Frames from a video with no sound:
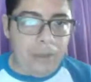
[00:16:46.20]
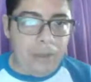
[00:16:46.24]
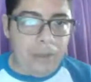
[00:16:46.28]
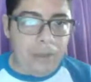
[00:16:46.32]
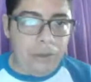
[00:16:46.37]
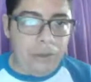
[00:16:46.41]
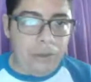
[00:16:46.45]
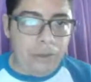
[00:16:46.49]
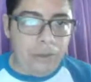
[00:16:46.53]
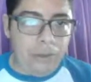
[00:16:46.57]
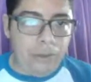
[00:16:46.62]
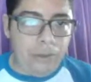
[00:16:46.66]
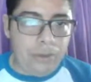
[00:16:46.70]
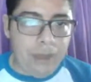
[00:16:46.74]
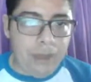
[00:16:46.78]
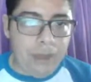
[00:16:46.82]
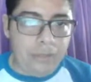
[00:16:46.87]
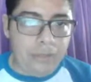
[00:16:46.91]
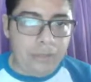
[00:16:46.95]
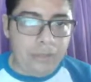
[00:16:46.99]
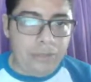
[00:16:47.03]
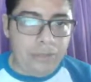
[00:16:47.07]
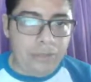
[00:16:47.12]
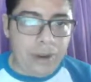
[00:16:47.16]
Okay, the
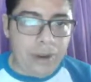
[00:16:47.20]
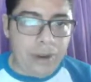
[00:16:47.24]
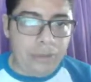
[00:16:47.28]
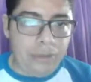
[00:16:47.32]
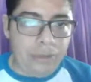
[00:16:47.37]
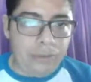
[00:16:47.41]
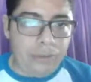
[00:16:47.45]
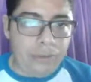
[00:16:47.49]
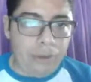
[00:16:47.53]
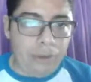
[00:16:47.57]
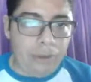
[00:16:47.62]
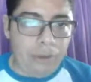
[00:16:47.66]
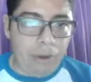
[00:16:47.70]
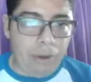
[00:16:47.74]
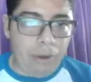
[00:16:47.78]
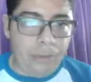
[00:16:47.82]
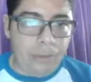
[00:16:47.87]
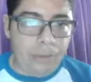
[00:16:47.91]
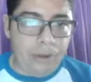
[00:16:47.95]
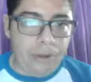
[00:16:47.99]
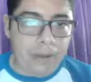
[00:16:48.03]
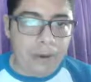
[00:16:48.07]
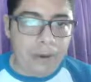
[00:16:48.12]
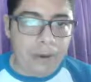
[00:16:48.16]
user has it created,
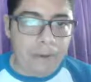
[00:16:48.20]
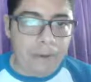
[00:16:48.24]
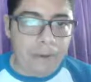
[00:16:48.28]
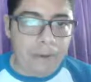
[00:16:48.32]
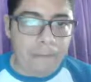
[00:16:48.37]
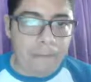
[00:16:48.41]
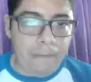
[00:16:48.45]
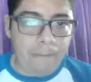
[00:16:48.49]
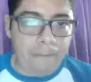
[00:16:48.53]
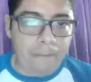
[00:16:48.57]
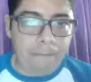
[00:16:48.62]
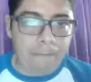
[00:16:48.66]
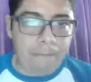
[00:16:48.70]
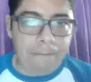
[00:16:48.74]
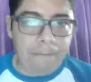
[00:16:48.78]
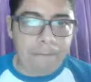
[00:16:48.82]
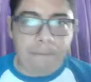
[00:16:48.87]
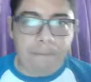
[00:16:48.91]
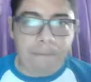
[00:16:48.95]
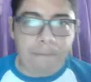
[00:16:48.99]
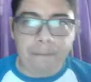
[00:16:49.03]
just copy it here